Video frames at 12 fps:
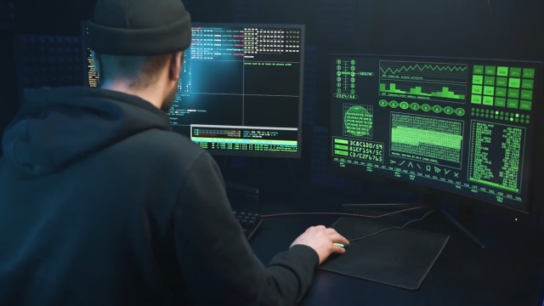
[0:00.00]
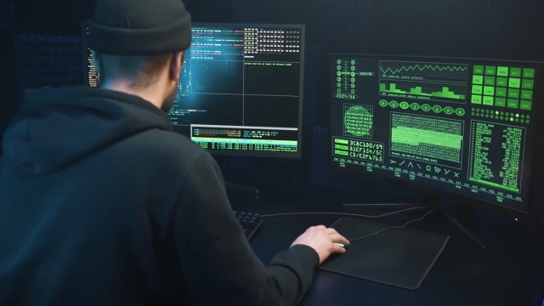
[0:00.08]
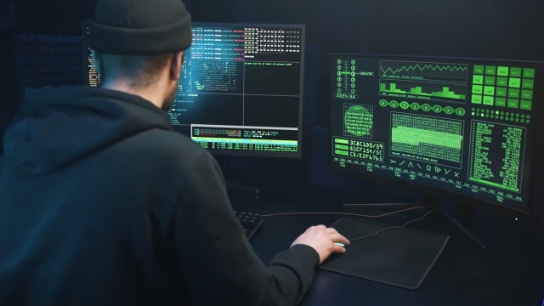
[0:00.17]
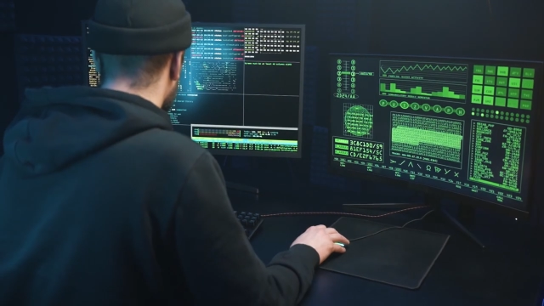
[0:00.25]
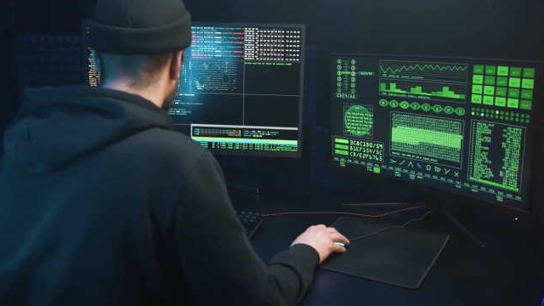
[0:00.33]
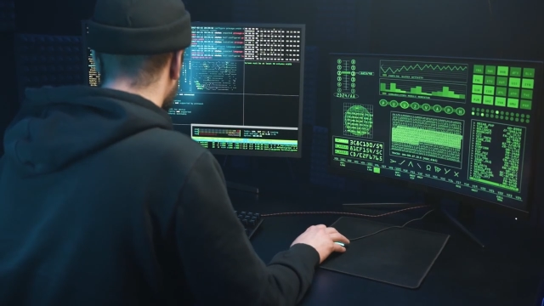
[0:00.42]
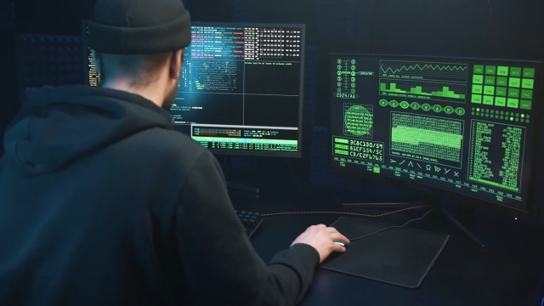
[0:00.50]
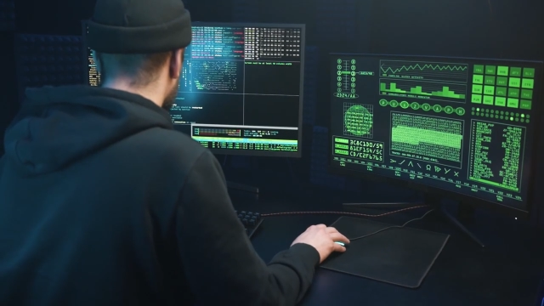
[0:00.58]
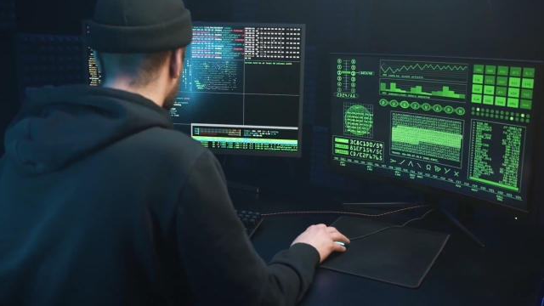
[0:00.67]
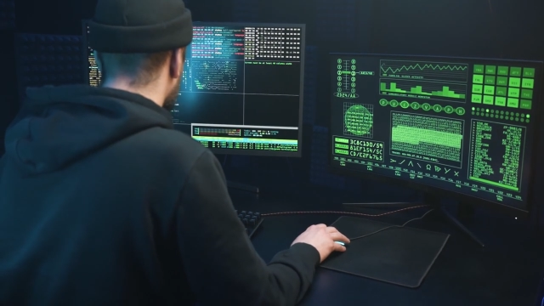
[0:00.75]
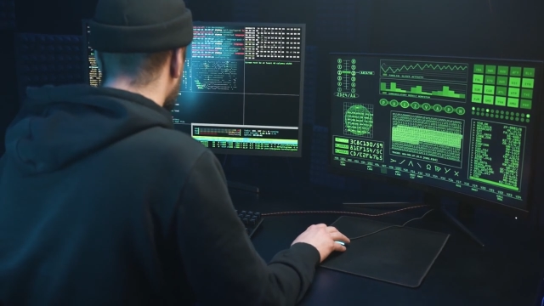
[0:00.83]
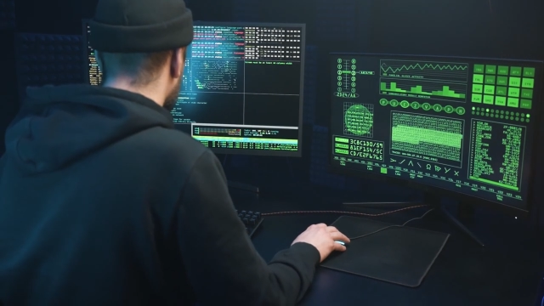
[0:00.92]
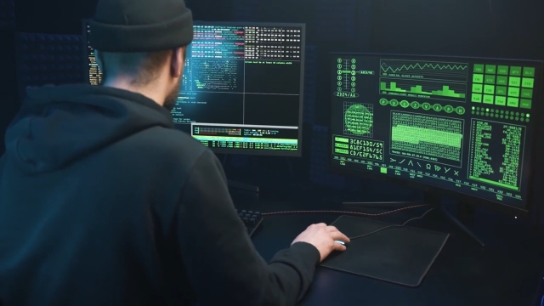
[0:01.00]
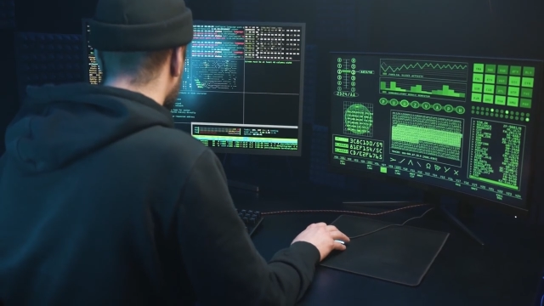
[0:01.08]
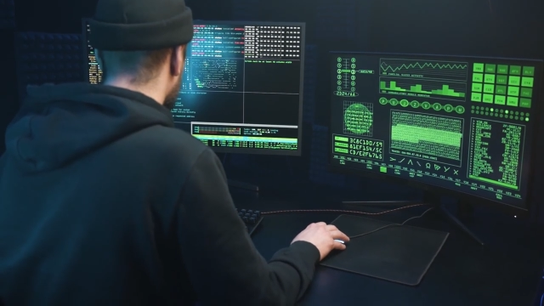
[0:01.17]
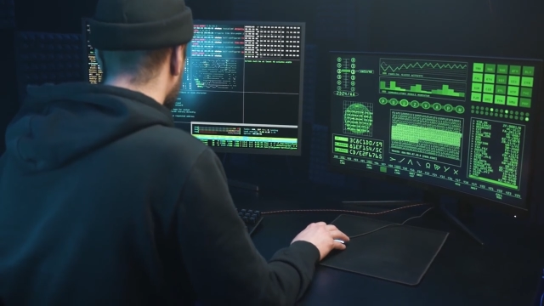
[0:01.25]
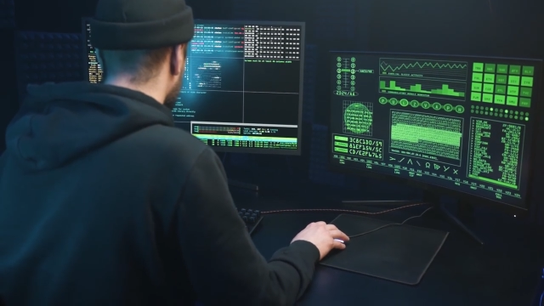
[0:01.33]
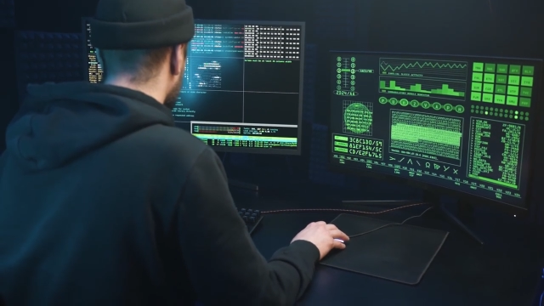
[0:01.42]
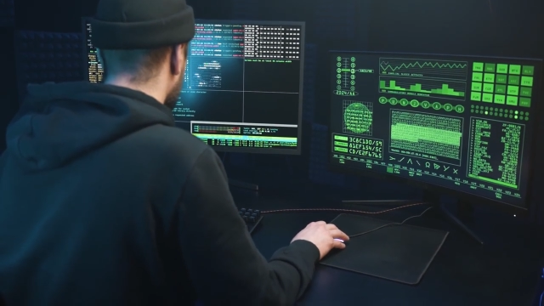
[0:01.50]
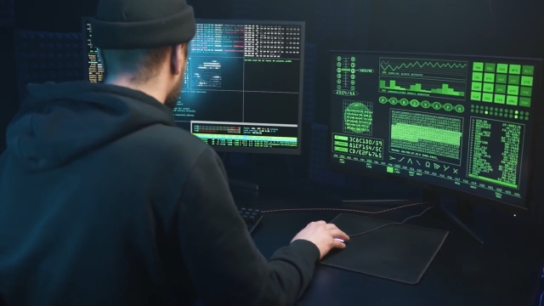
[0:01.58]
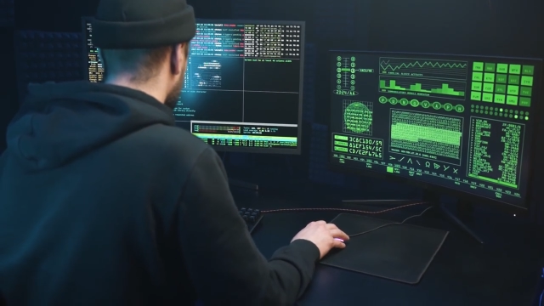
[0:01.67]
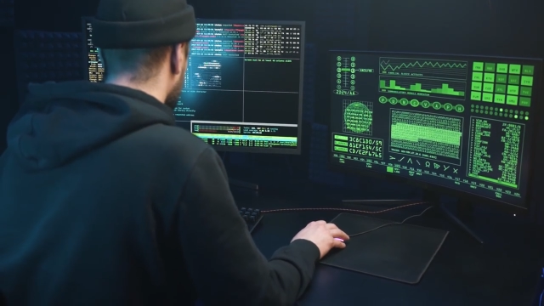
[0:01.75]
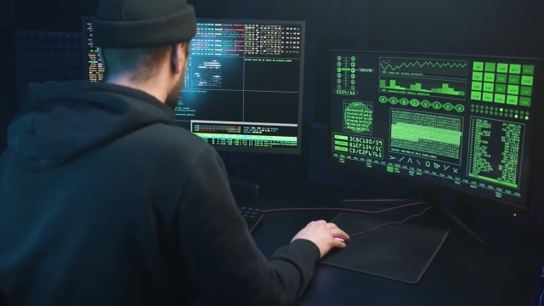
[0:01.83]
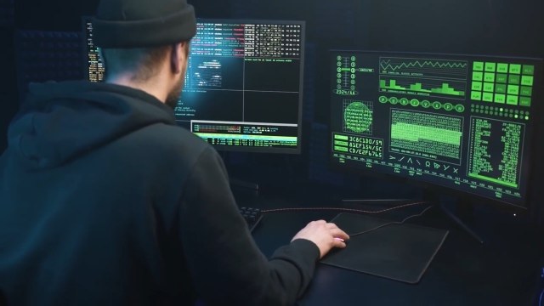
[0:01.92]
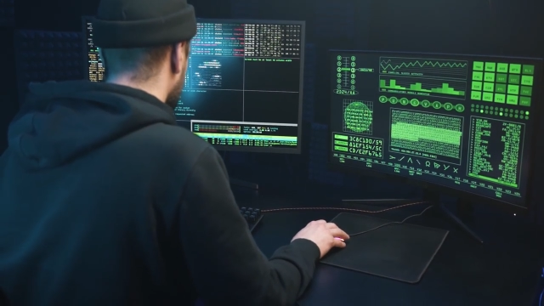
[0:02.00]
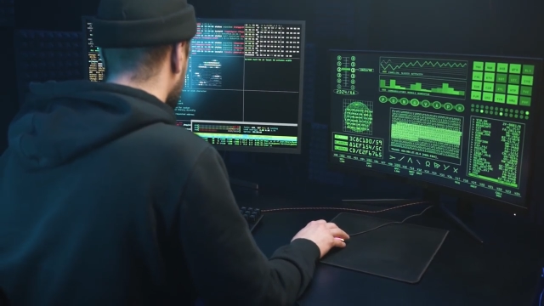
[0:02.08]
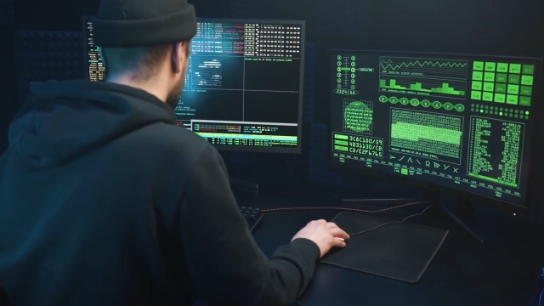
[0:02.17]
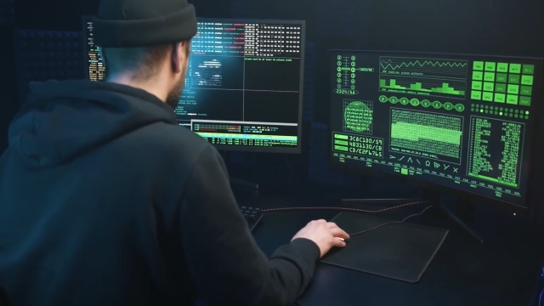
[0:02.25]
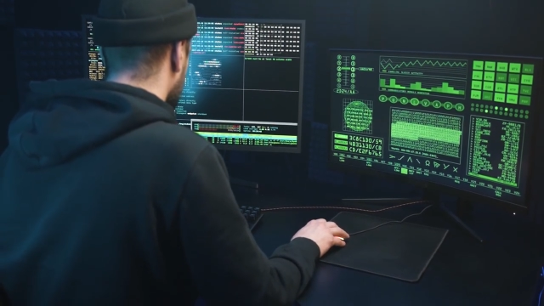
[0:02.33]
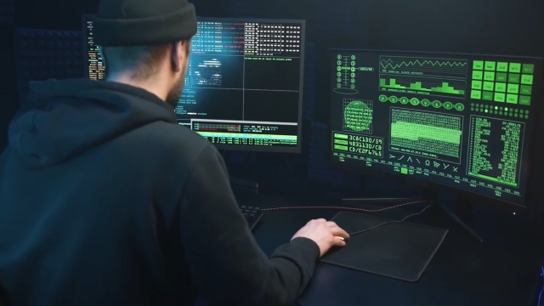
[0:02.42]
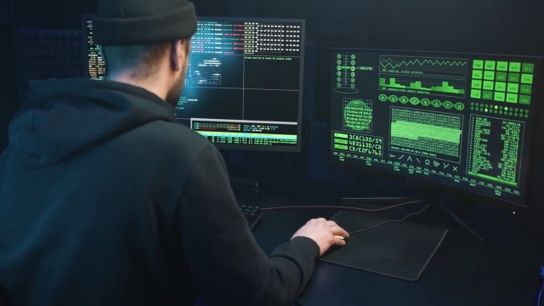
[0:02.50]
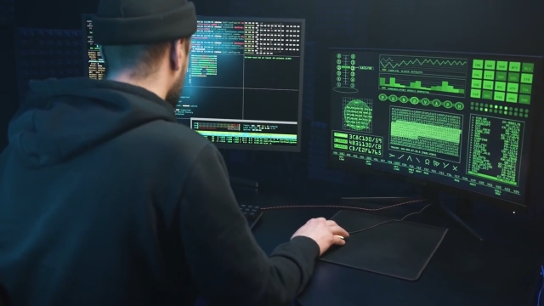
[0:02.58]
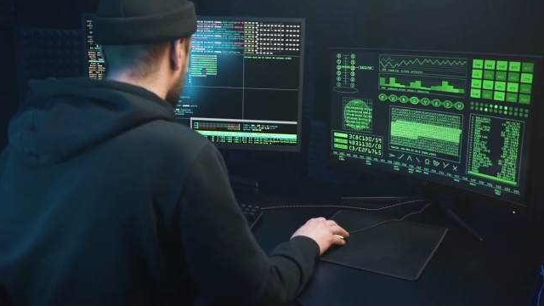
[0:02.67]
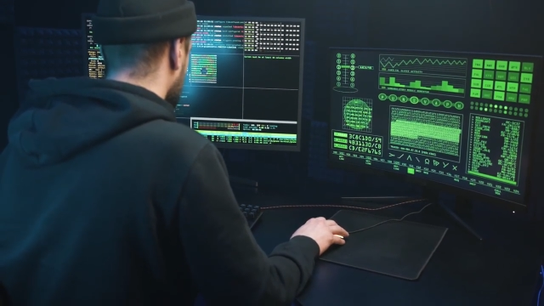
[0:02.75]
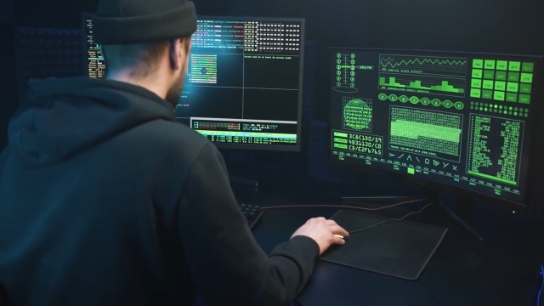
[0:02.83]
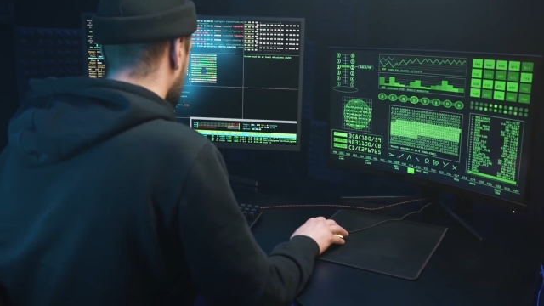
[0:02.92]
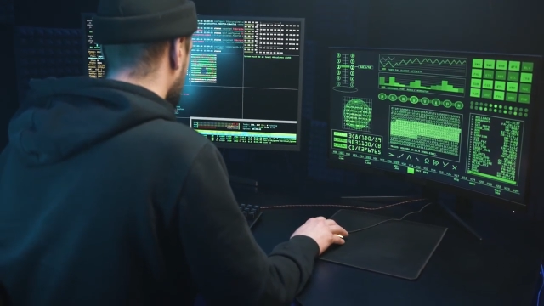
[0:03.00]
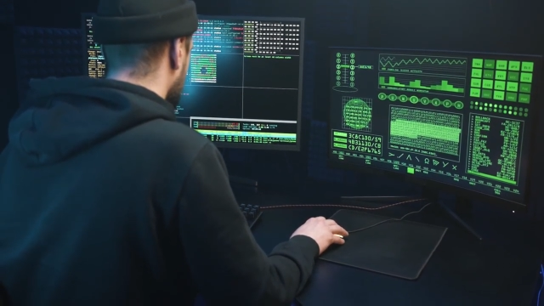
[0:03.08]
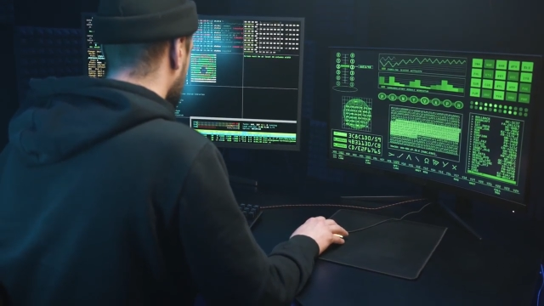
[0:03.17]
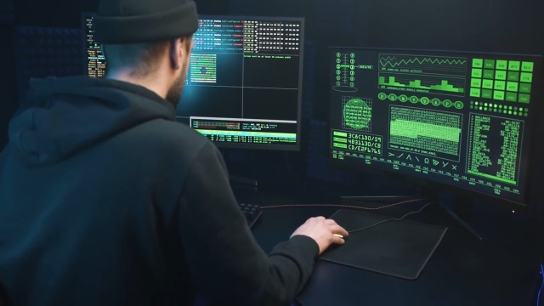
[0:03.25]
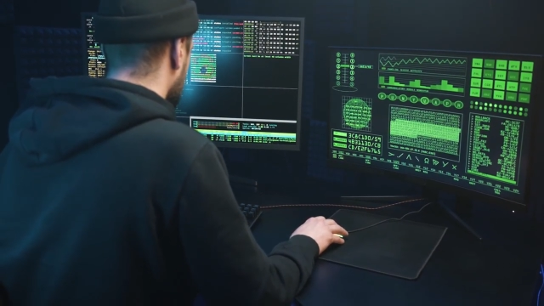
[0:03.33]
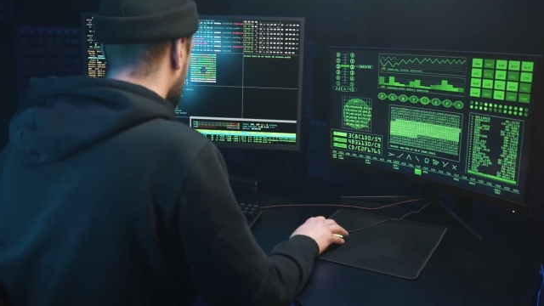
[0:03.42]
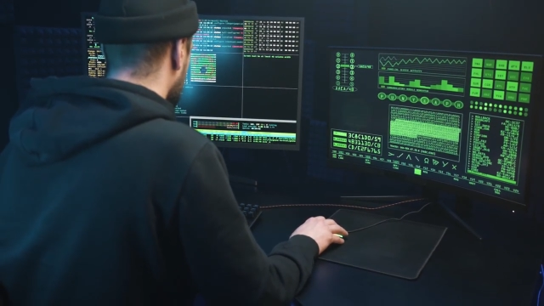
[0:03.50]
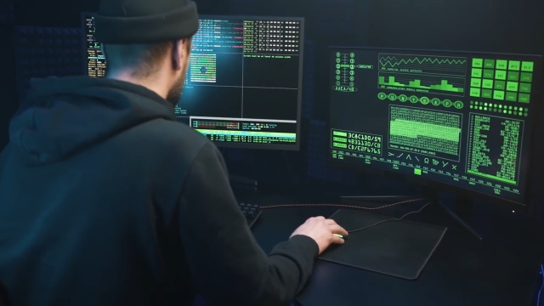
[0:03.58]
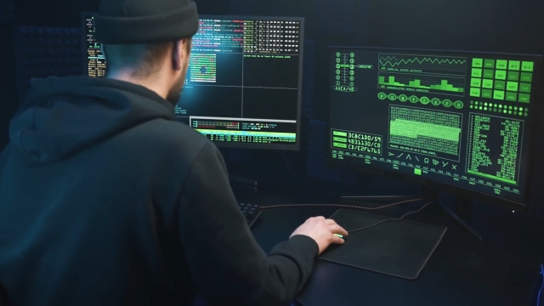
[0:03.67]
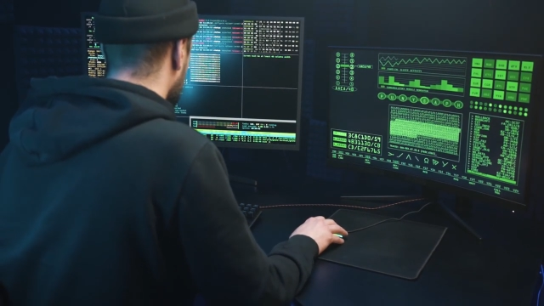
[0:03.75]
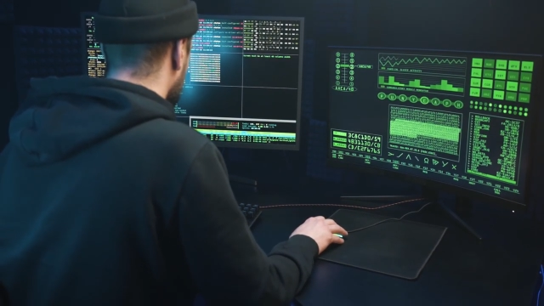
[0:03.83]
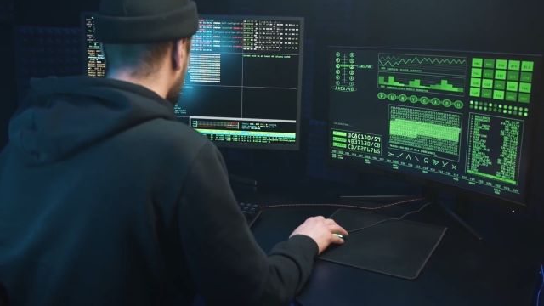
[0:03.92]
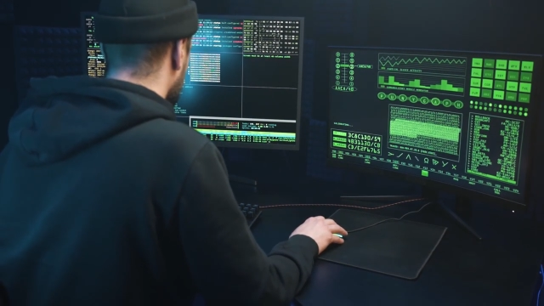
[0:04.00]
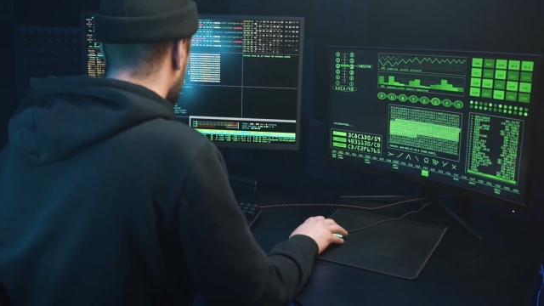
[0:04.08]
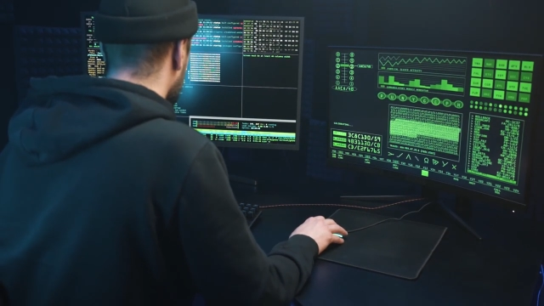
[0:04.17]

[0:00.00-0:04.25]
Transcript: [unreadable: no face in view]